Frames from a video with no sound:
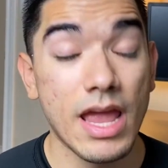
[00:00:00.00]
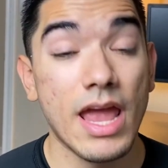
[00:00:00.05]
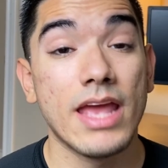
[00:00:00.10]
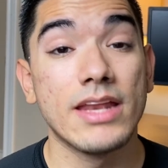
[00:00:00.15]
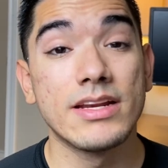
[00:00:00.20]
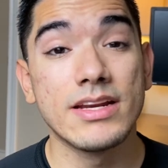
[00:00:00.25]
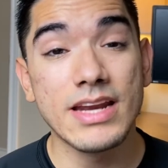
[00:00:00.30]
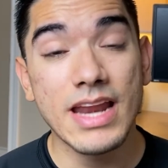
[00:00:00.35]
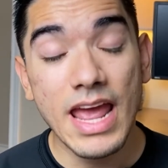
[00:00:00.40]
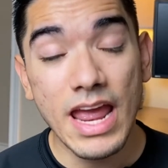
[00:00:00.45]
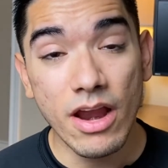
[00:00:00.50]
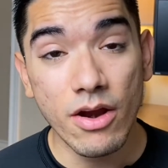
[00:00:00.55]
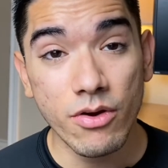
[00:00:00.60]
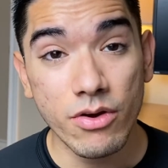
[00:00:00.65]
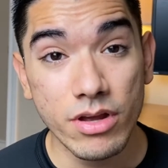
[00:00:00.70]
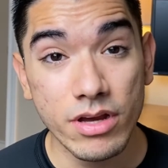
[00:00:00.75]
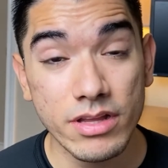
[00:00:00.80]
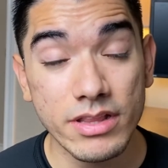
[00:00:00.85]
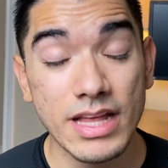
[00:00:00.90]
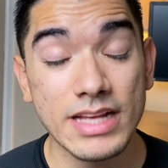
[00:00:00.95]
in an
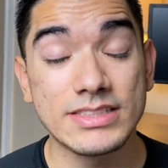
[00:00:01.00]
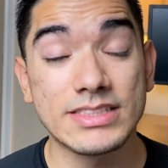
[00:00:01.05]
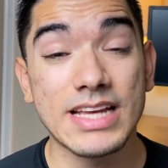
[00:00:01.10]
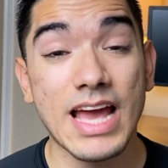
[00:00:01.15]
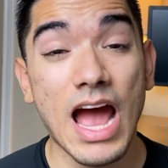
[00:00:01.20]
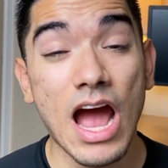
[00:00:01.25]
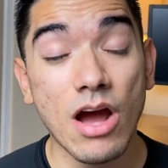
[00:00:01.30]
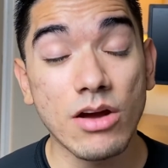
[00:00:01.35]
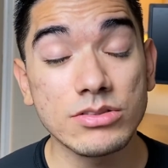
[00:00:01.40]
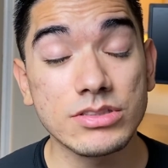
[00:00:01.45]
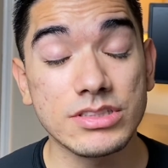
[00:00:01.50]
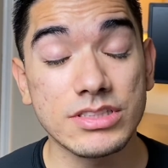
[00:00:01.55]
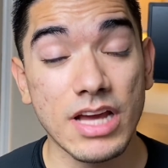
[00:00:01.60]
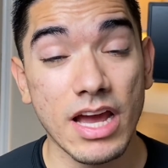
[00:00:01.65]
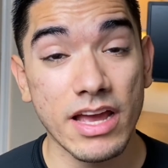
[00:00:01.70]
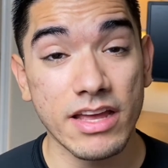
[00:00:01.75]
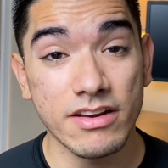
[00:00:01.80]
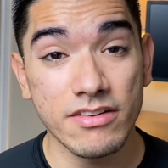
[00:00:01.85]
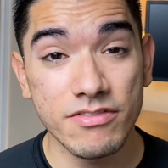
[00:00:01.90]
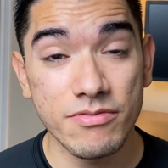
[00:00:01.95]
area that's
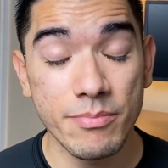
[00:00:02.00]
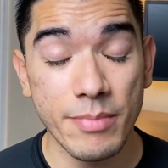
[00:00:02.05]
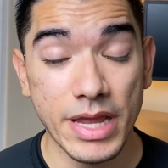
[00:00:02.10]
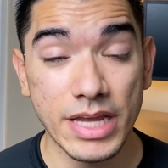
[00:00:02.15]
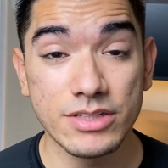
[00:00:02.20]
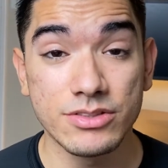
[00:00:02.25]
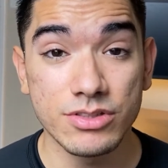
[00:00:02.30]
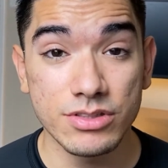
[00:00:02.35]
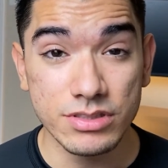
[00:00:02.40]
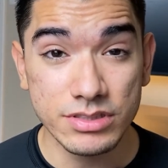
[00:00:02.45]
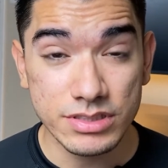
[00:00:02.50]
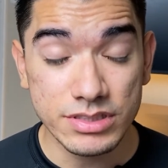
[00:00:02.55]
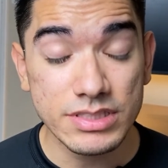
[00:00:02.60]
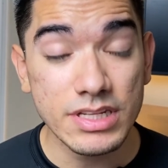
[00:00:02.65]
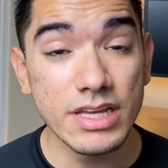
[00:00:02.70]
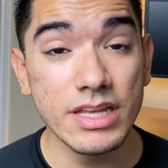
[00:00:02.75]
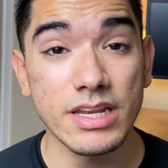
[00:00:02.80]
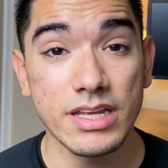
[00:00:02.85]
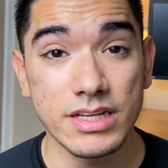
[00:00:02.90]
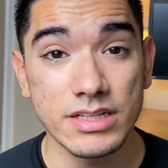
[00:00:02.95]
outside of major
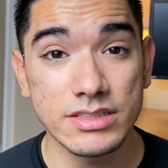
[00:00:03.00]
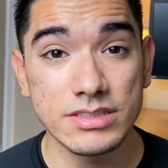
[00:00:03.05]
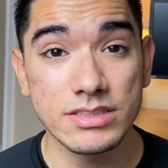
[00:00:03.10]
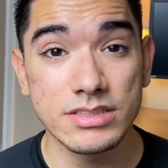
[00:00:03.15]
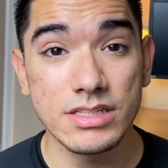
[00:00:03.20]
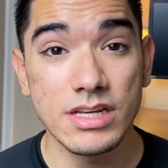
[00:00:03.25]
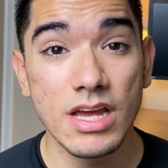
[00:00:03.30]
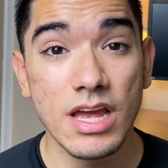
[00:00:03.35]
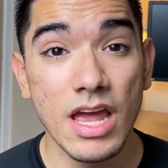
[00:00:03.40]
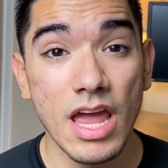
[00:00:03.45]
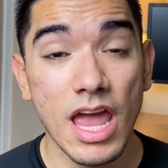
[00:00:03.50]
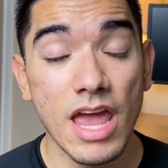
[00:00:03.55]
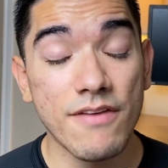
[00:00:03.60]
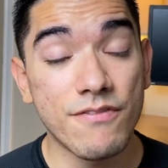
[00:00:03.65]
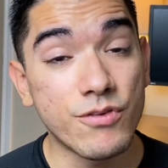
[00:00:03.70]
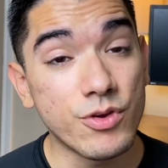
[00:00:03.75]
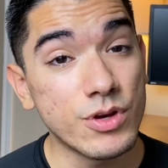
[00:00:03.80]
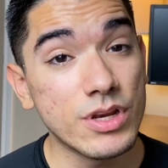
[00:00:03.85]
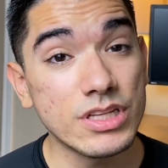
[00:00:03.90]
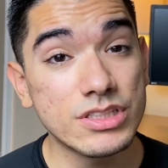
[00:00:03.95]
cities.
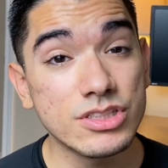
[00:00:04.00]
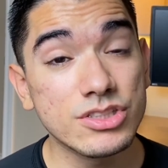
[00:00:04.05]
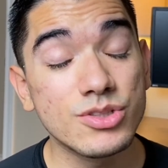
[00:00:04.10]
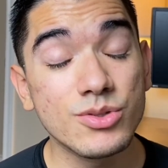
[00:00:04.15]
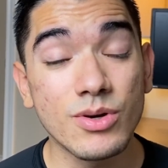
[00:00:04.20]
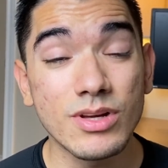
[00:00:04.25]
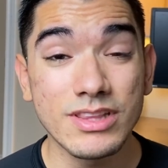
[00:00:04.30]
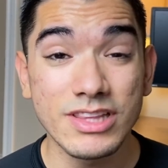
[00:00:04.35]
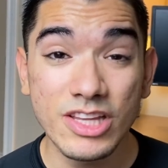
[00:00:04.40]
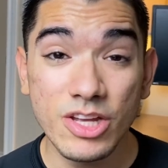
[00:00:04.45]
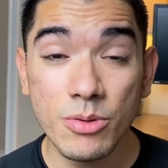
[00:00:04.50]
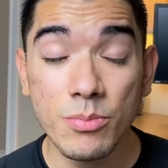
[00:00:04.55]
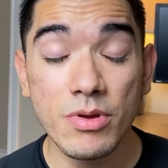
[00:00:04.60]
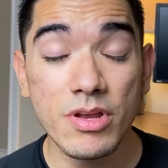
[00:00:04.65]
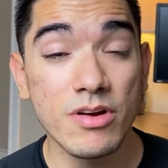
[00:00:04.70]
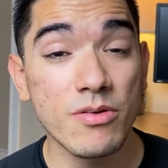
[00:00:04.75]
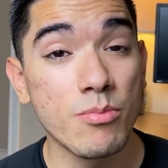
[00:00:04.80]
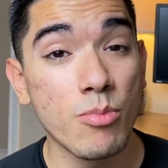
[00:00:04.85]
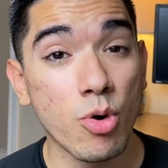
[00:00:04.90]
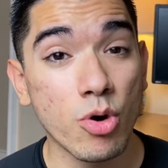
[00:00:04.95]
If you need to do a little
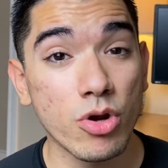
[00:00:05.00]
bit of more